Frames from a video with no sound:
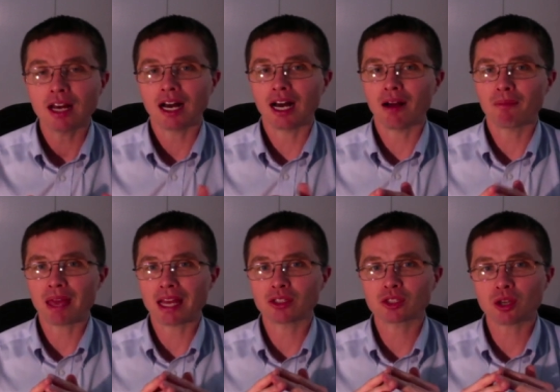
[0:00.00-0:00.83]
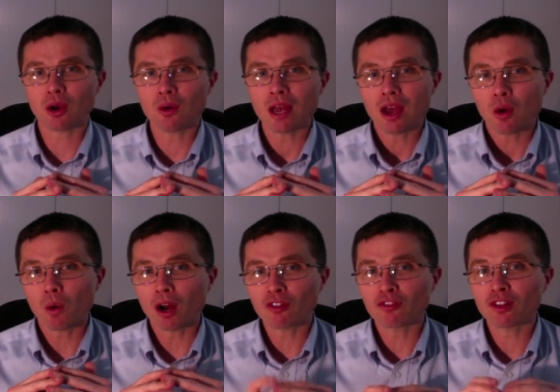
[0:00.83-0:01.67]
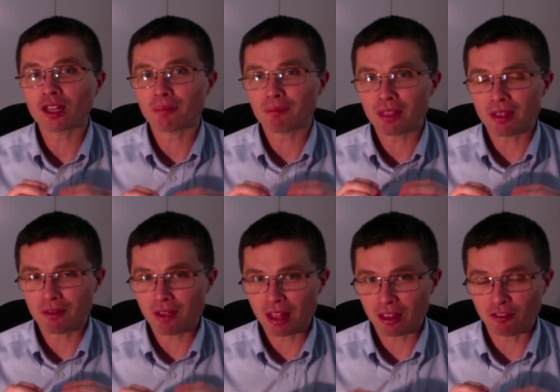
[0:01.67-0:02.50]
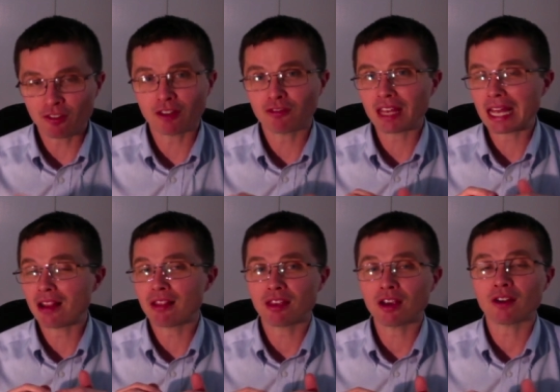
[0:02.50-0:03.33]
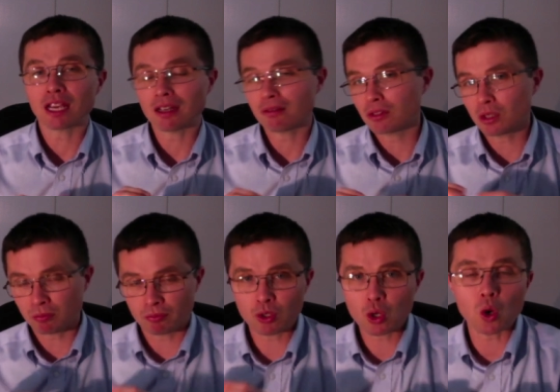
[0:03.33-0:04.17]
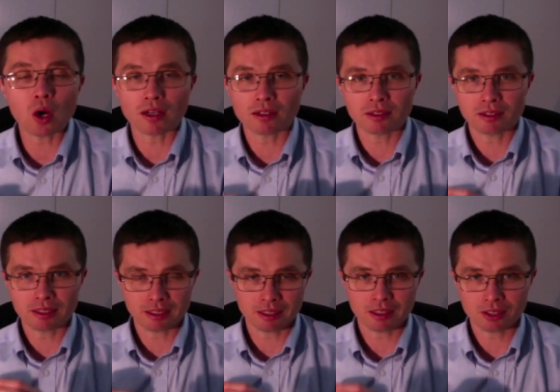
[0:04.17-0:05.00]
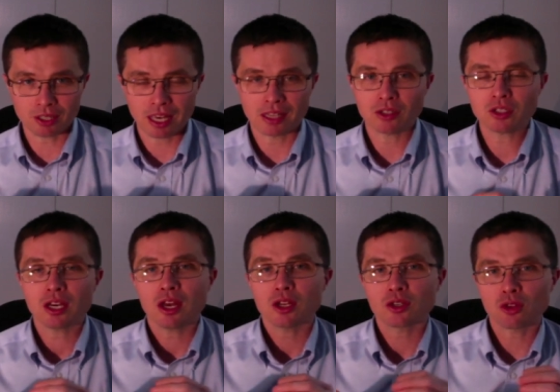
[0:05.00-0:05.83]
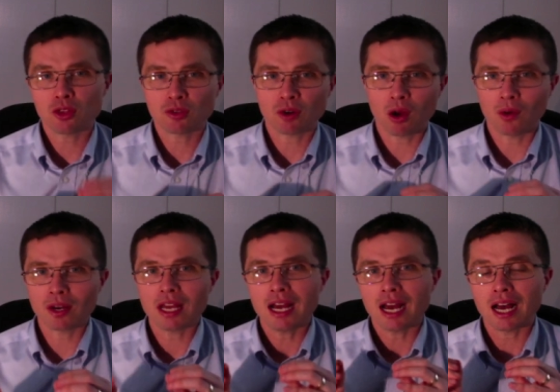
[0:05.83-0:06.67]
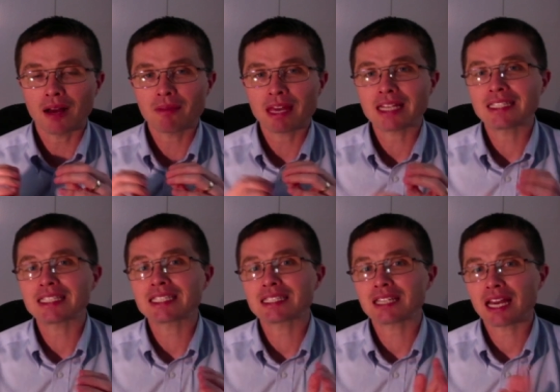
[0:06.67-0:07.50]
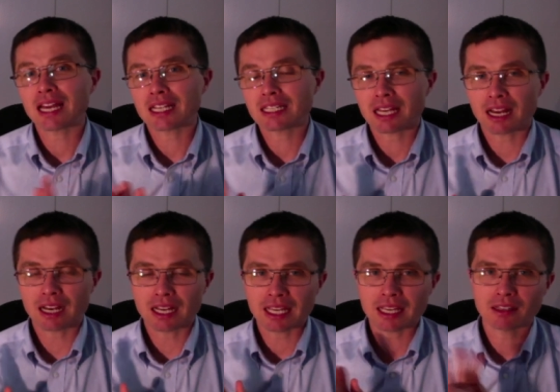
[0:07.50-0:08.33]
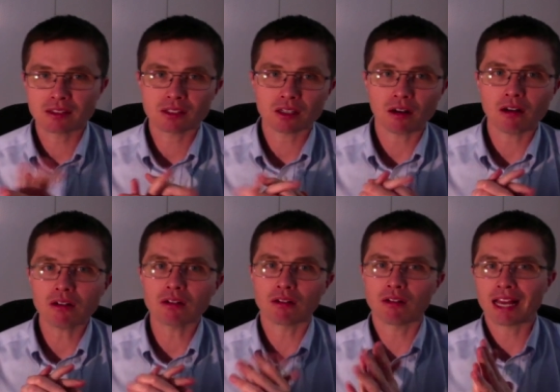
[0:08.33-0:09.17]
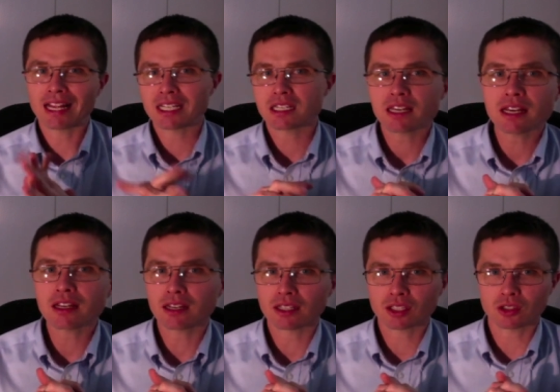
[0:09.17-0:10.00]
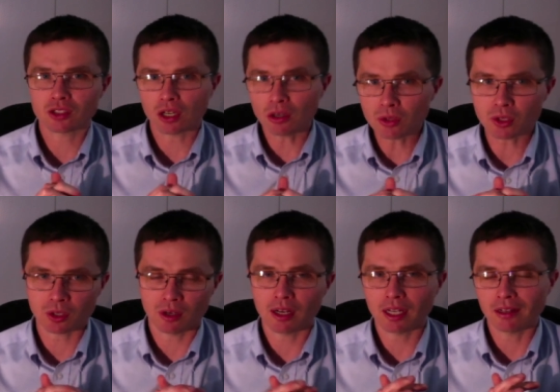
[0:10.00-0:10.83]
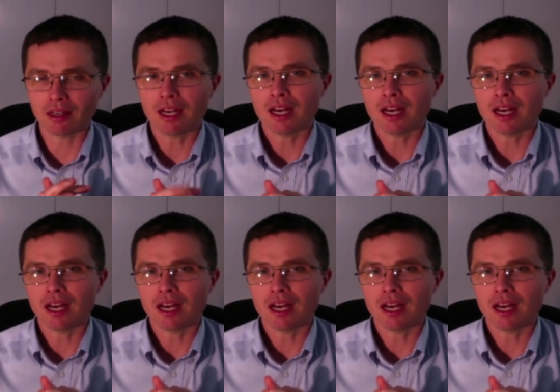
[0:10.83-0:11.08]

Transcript: While Philip V, in theory, could ascend to the throne, instead, his uncle, Antigonus Doson,